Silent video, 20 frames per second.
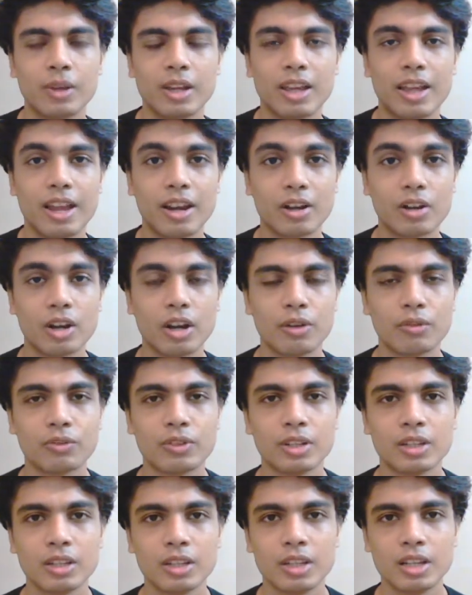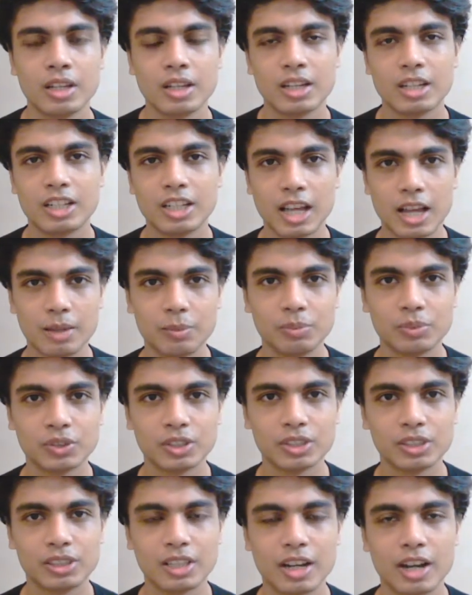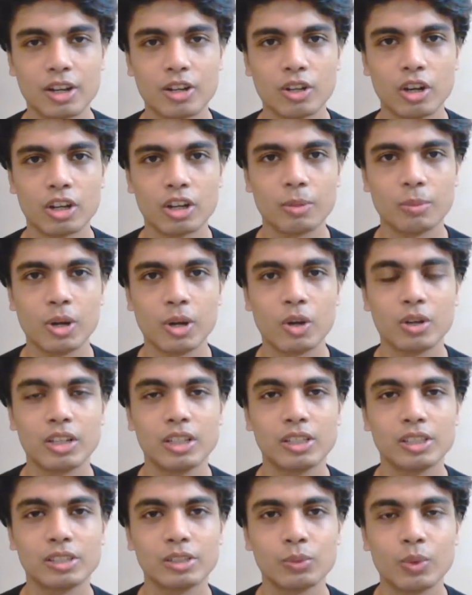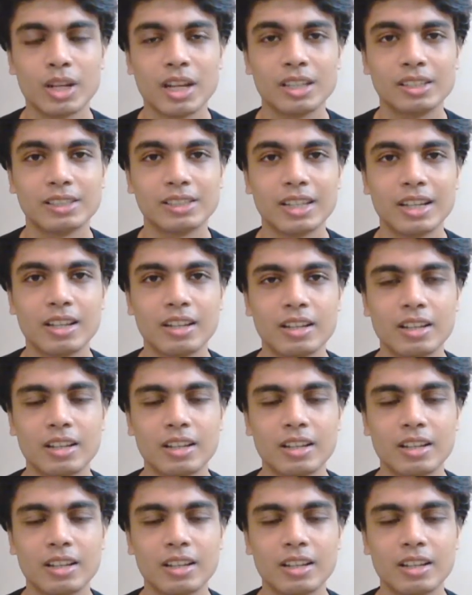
aircraft types that I talked about is when I said